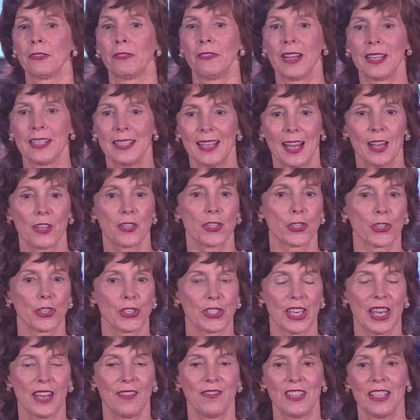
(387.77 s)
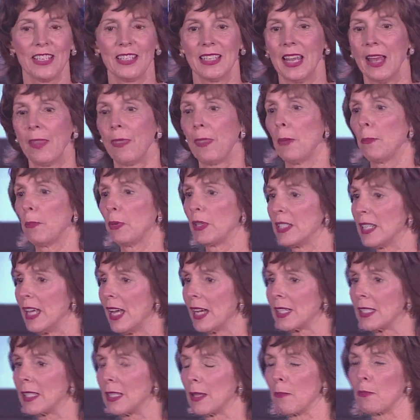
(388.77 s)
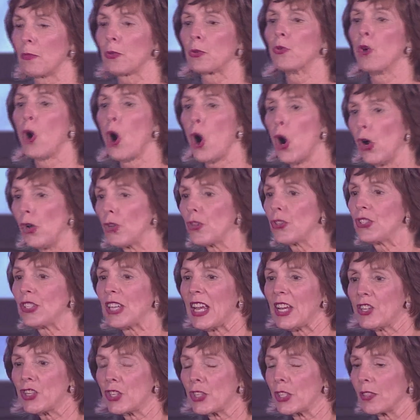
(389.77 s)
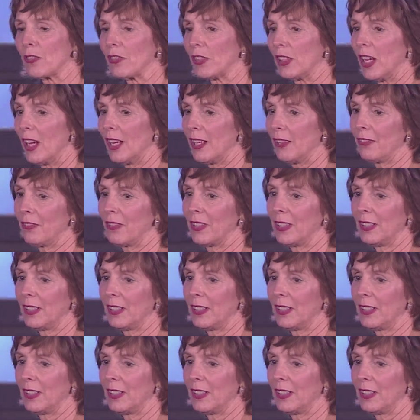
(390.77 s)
financial safety net that protects them through all stages of life.